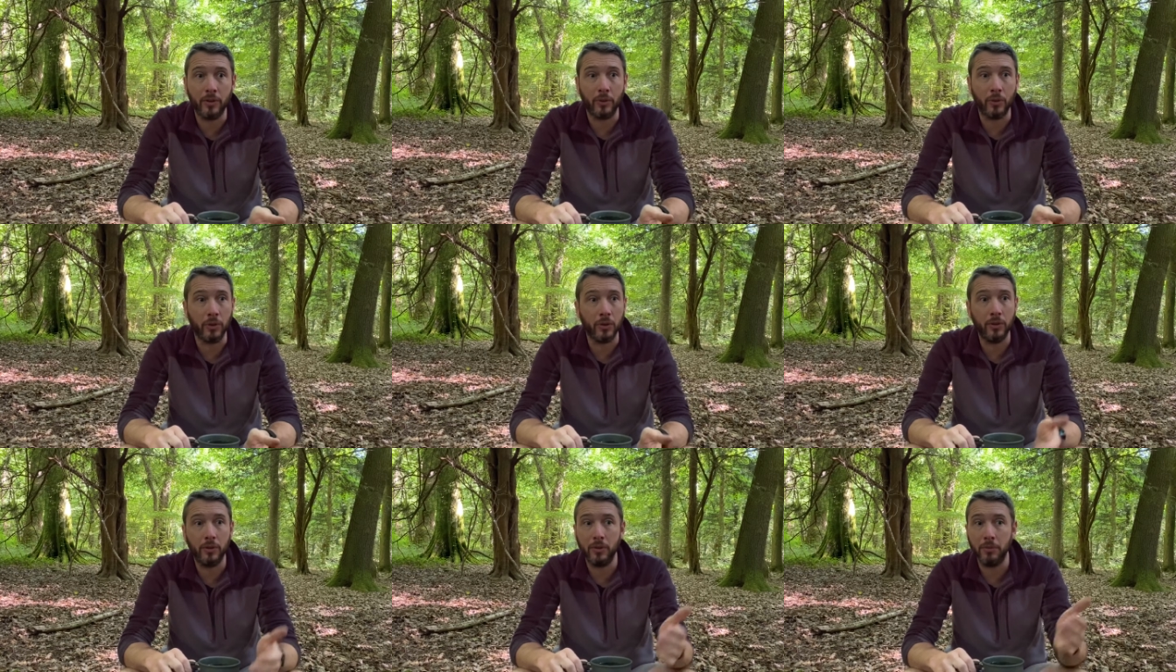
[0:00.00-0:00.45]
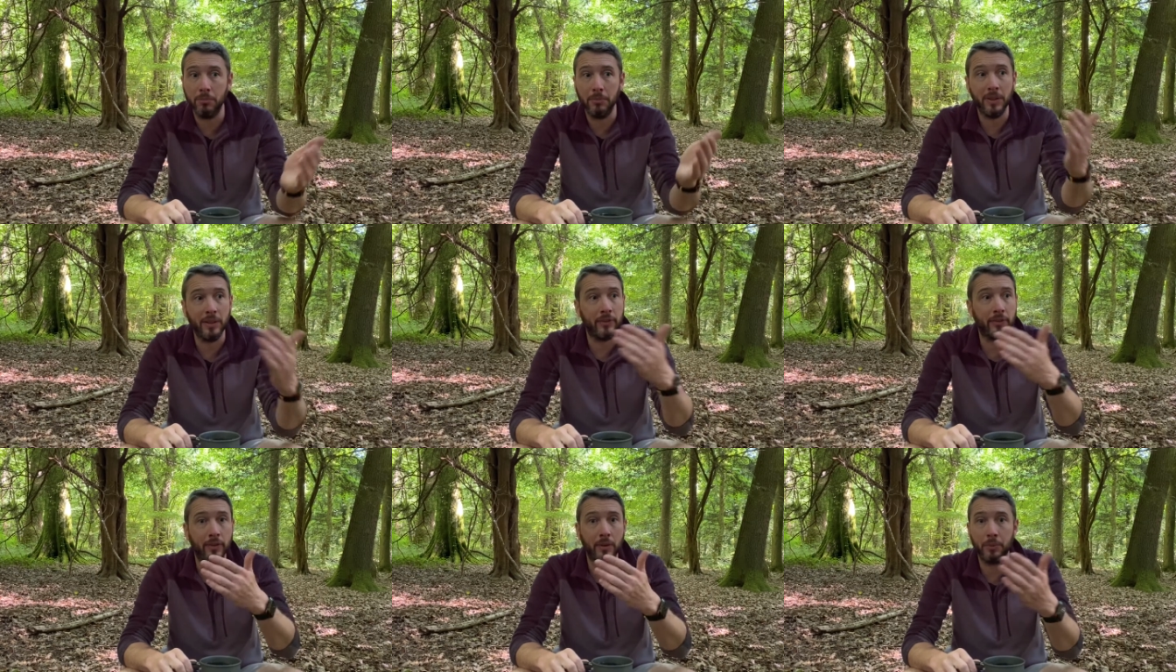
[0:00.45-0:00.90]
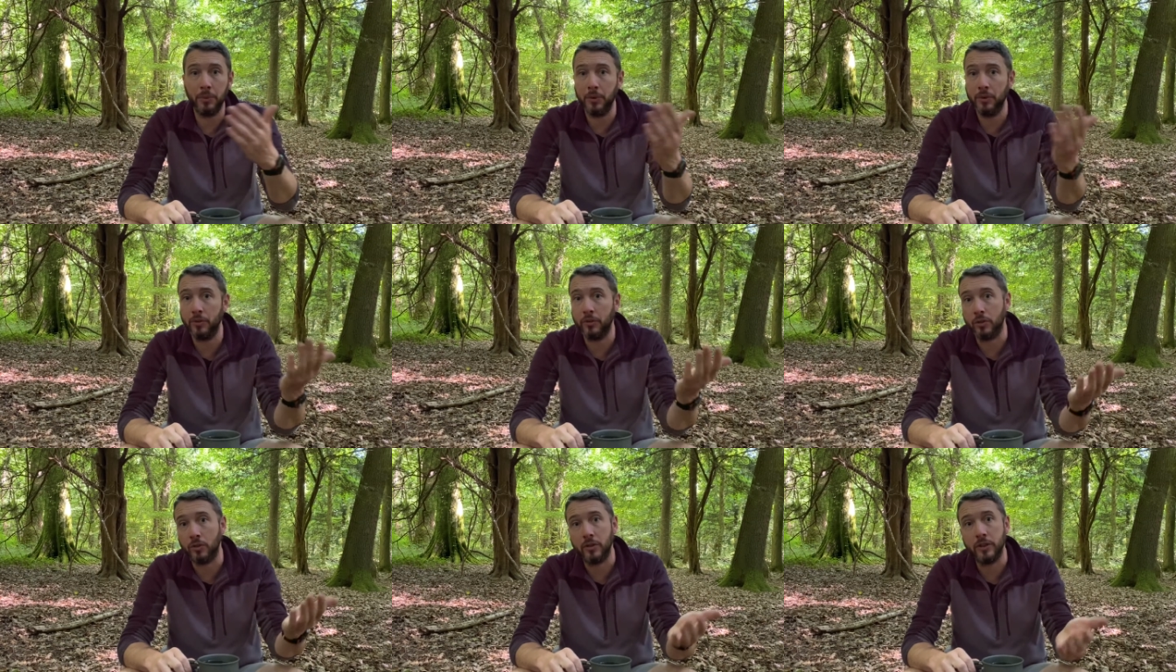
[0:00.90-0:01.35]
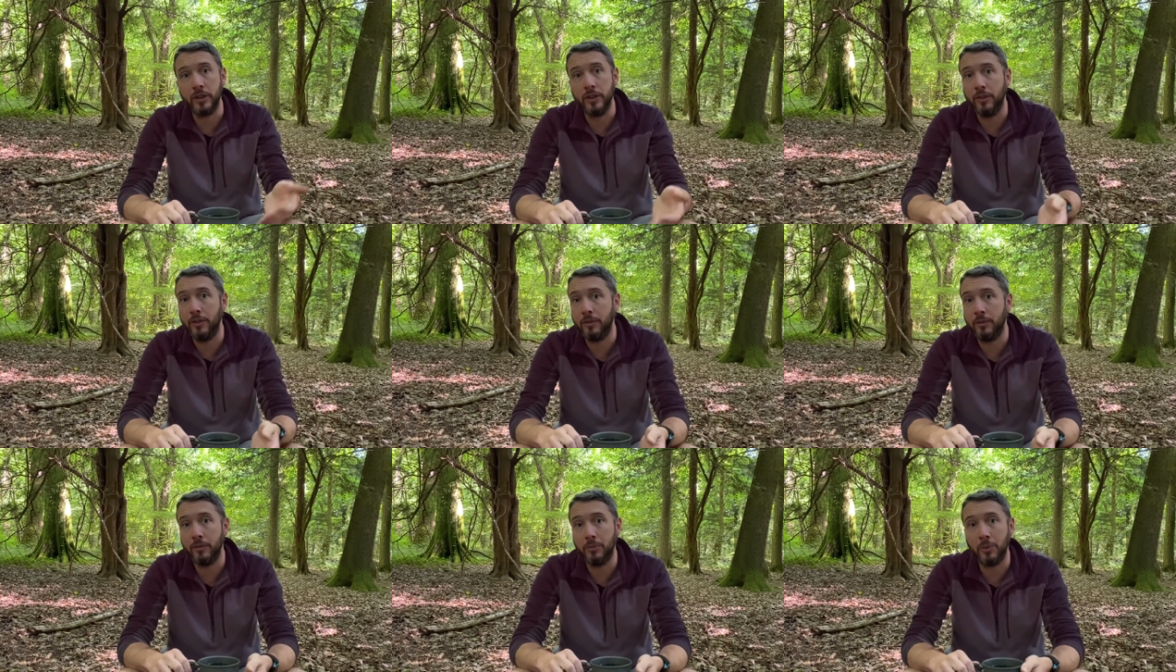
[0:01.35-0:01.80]
or you can meet someone during
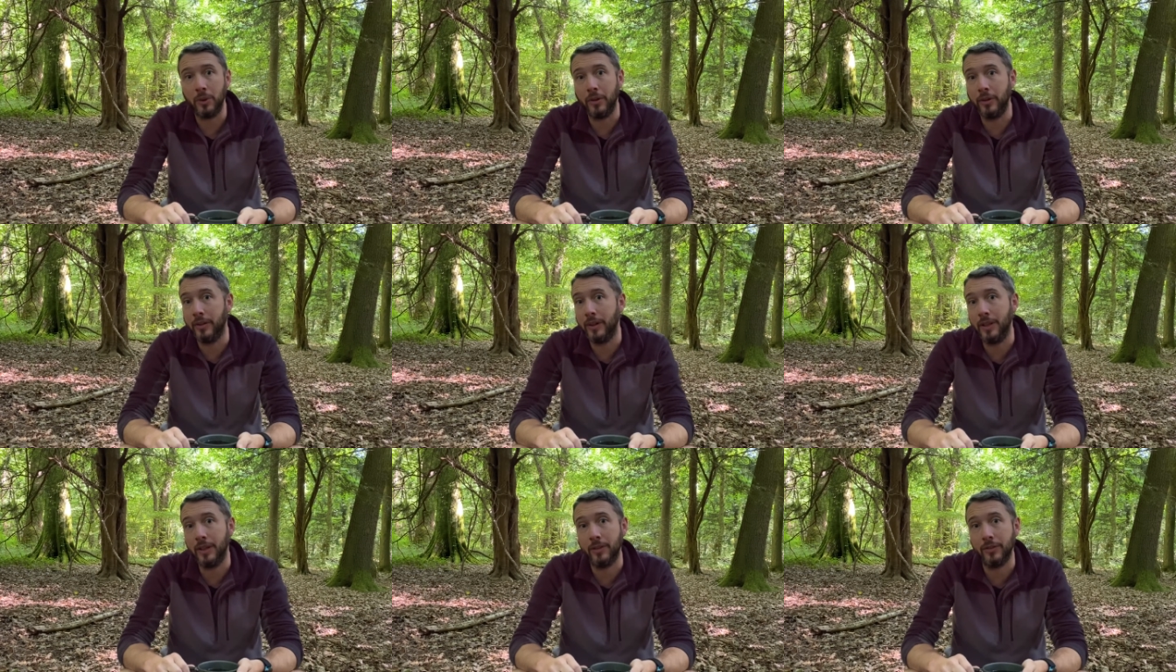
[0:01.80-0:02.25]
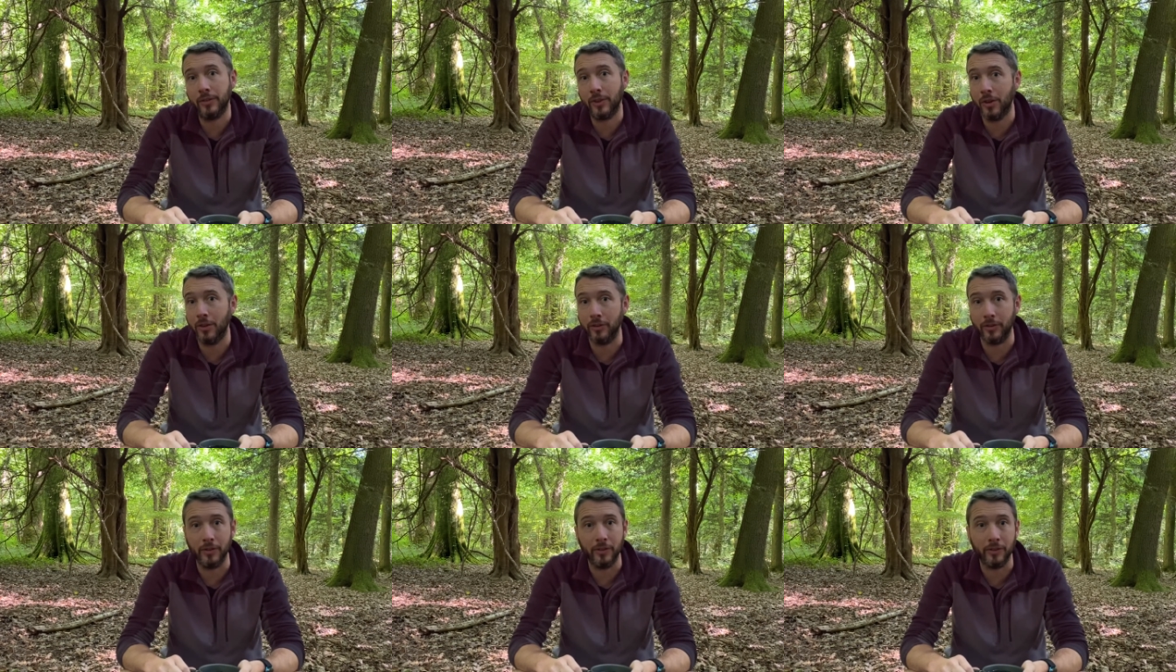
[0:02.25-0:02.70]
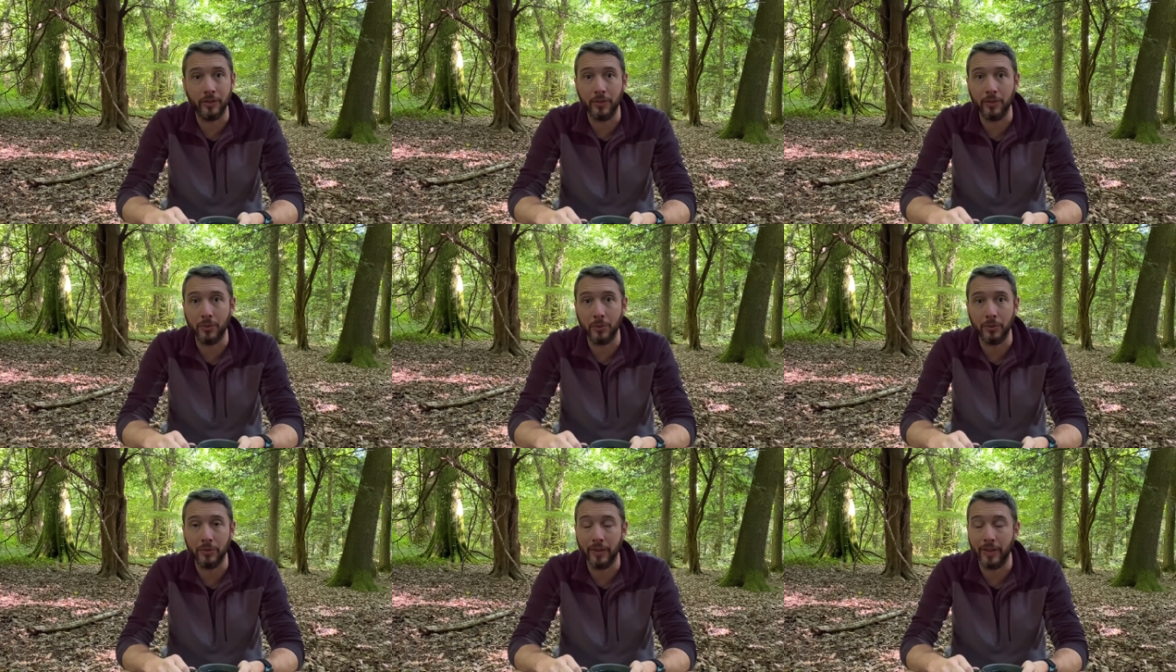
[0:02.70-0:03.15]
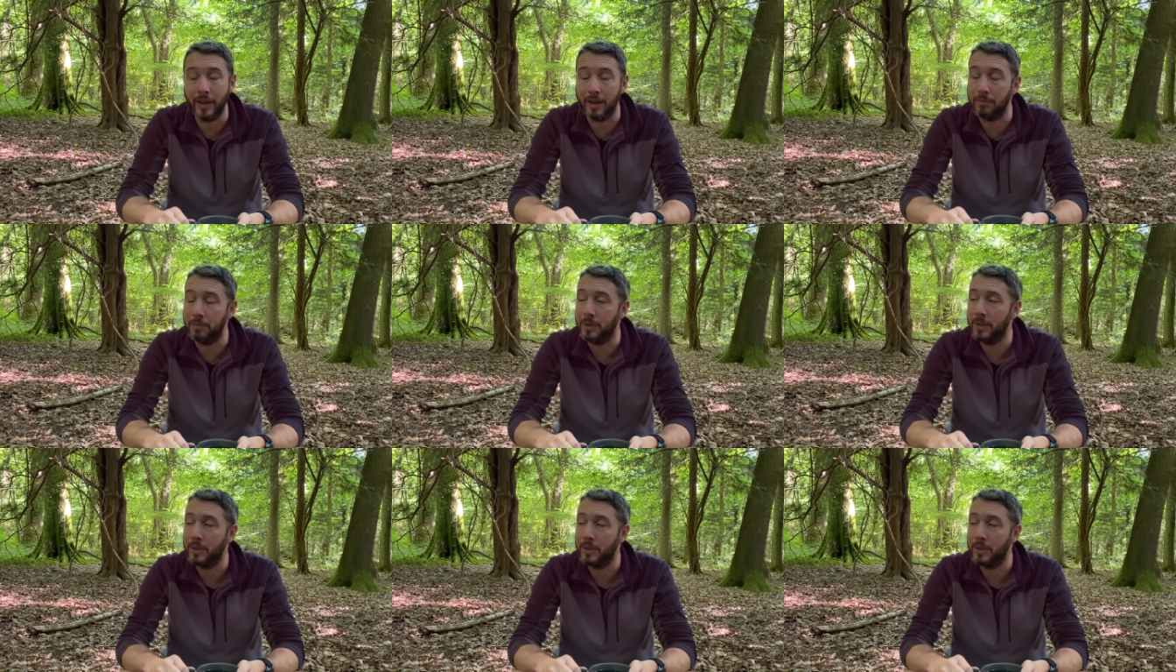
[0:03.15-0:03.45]
one of the excursions and talk to them.